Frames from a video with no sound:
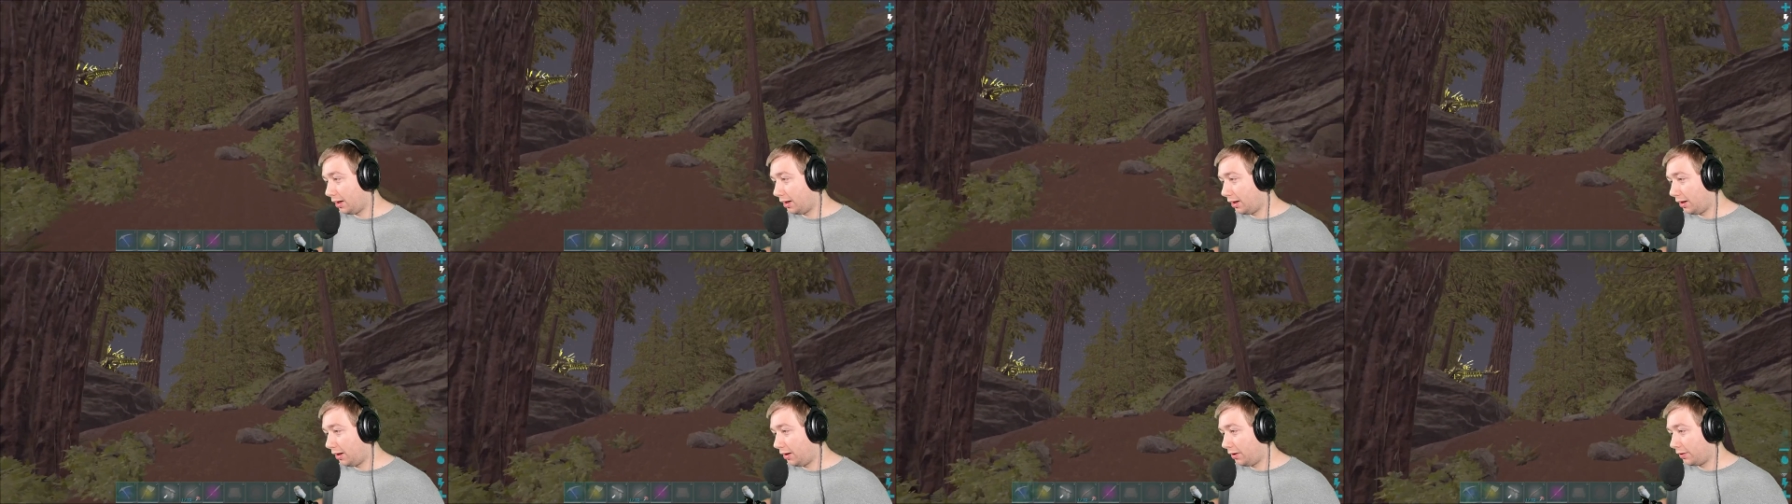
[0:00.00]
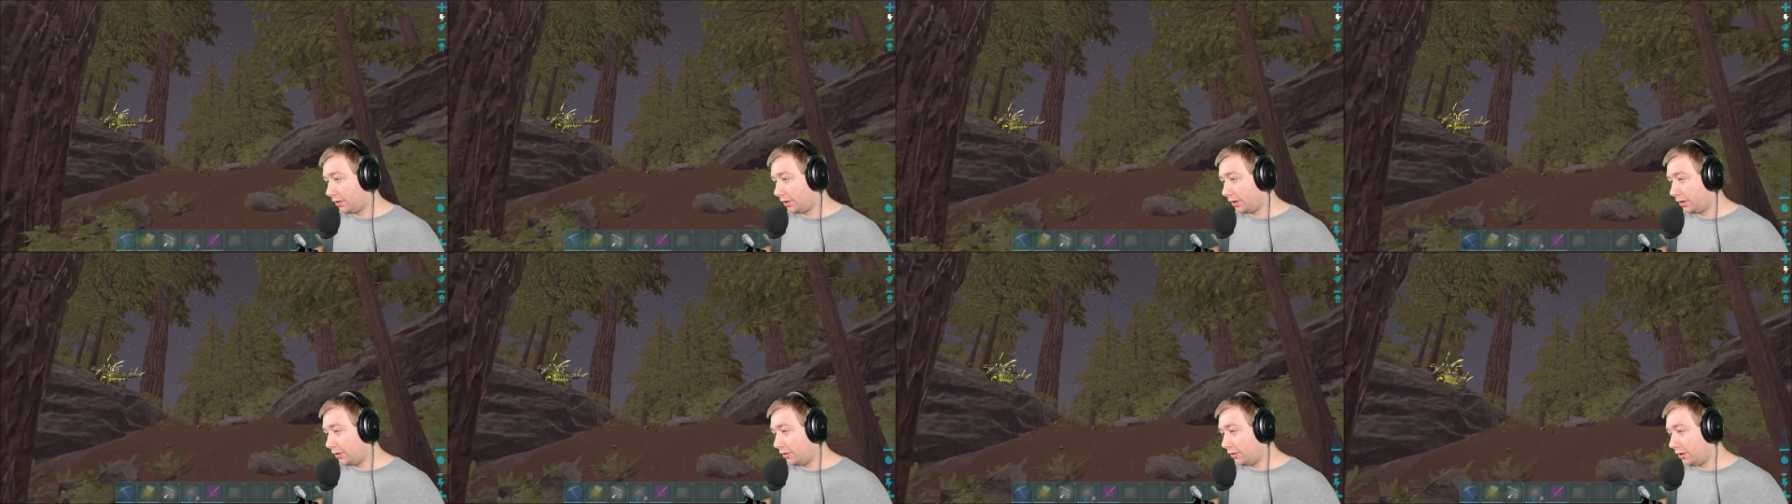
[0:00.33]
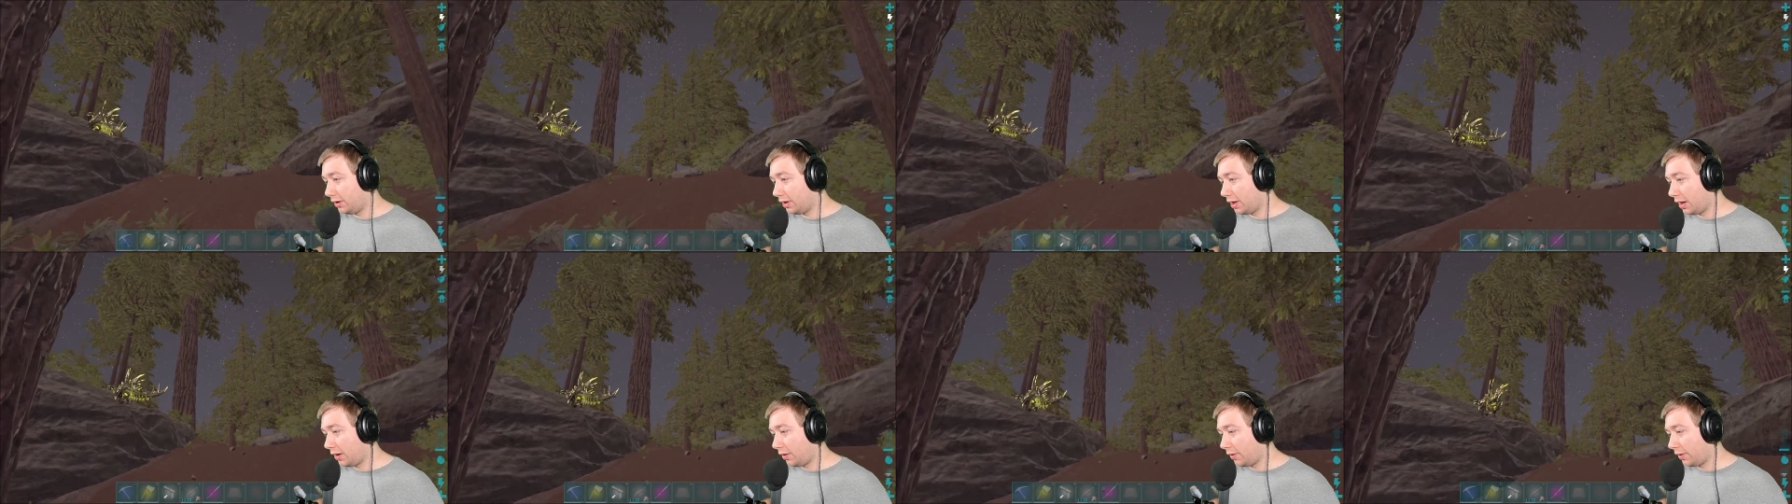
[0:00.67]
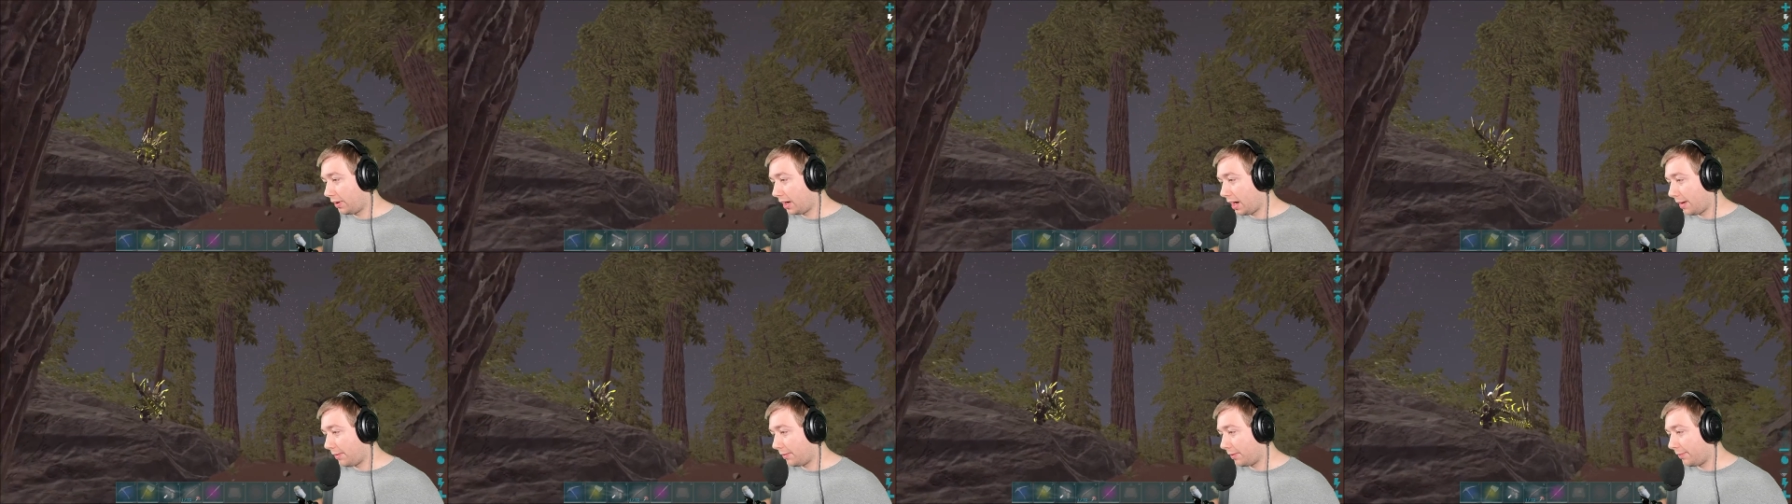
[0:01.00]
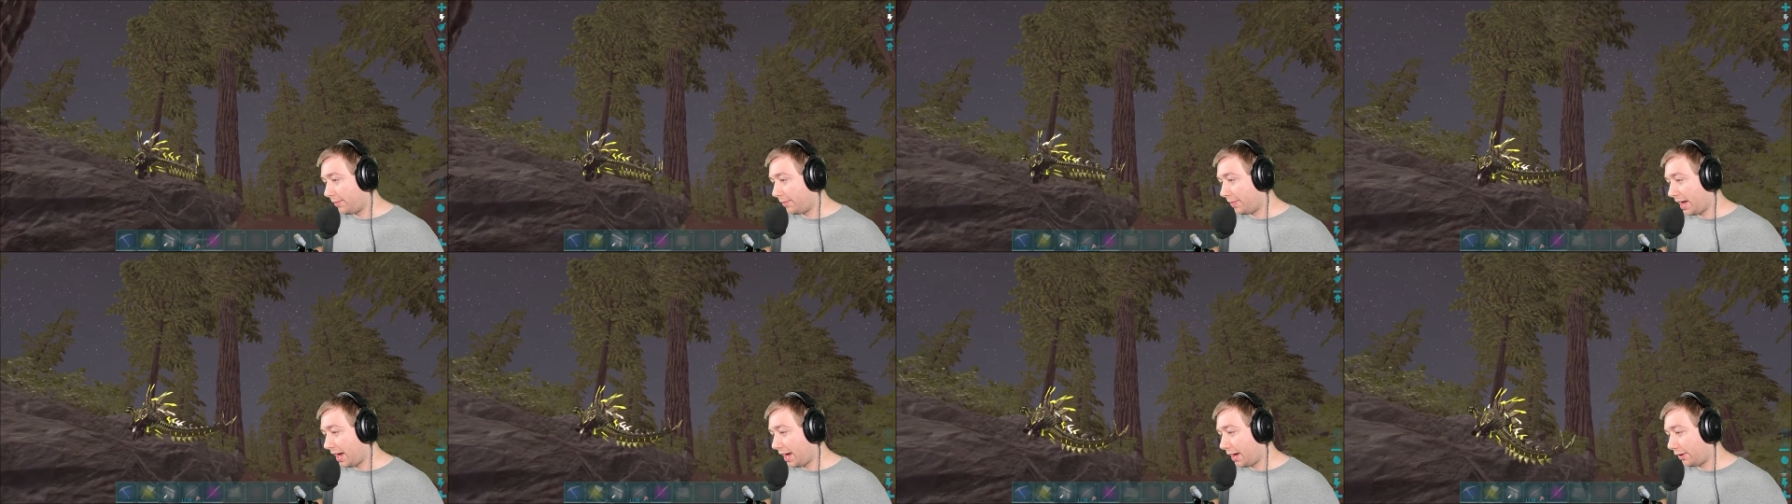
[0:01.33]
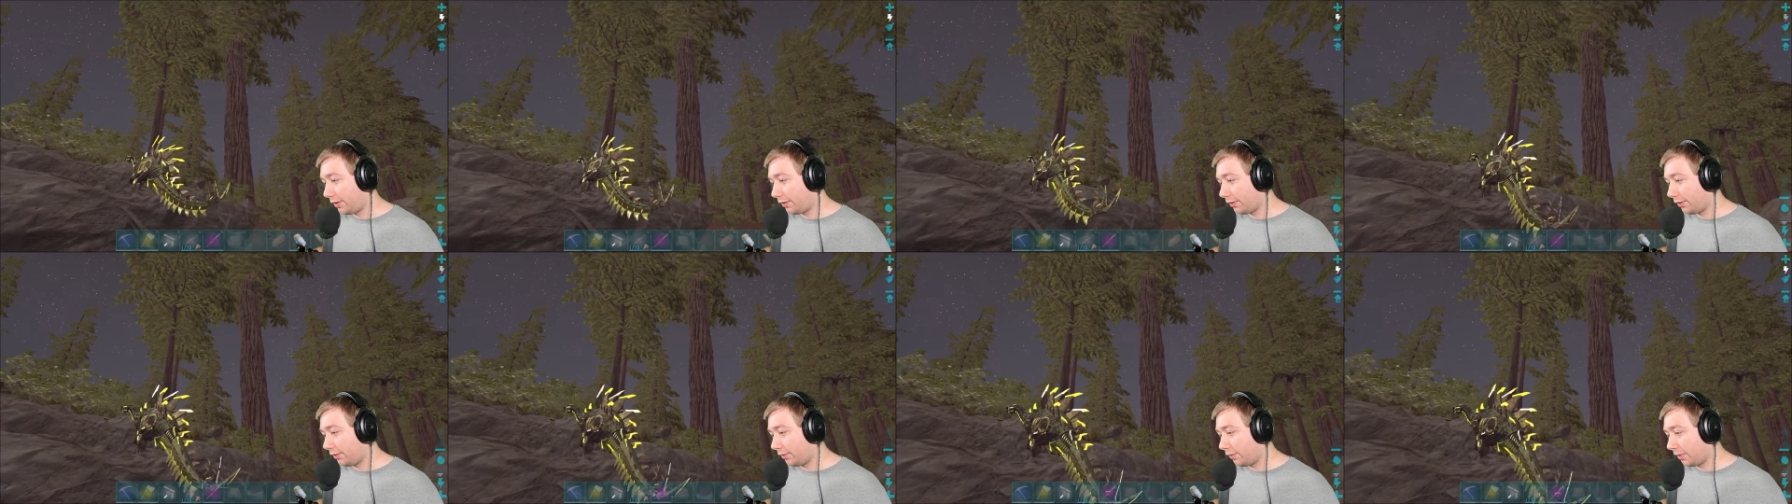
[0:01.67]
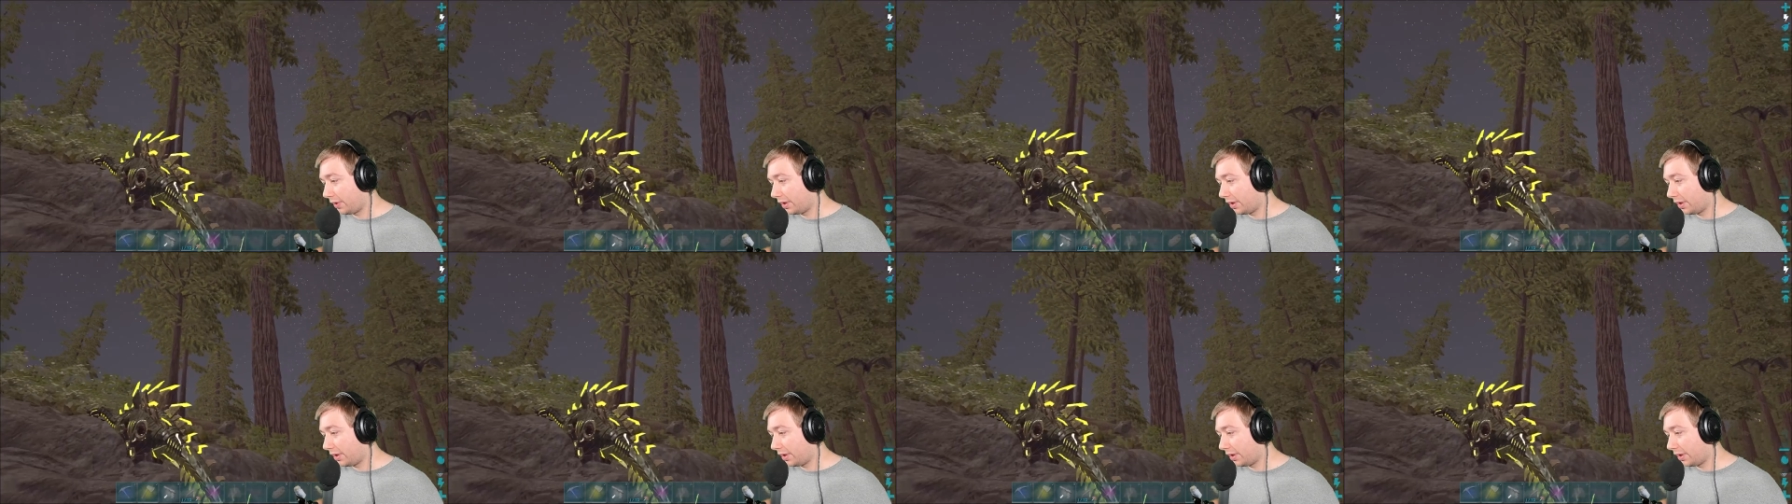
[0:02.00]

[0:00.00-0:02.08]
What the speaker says: Oh, you know what I'm about.